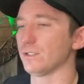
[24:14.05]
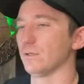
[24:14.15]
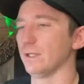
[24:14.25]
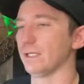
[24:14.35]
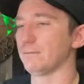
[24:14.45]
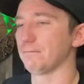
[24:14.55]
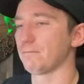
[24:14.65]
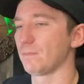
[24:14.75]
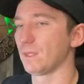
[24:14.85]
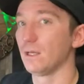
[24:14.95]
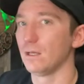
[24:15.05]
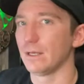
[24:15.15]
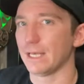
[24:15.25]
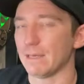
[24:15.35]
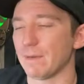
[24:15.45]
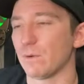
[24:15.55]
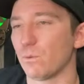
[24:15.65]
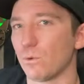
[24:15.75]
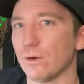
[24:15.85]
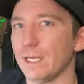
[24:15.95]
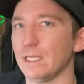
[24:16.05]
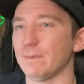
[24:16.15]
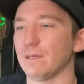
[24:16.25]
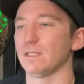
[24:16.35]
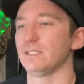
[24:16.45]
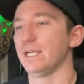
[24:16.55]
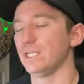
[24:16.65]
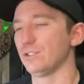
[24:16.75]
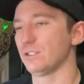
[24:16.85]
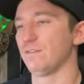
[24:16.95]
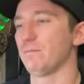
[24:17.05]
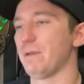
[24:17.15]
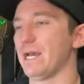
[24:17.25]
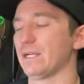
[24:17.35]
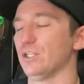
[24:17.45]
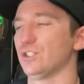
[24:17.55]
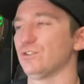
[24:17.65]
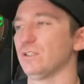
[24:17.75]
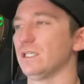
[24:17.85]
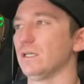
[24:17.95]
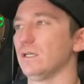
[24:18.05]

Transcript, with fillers: So like, am I worried about the dangers of the backcountry?